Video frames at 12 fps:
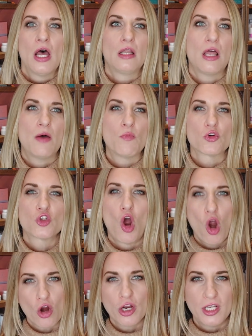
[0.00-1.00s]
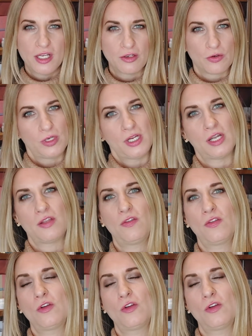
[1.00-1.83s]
a lot more targeting ingredients.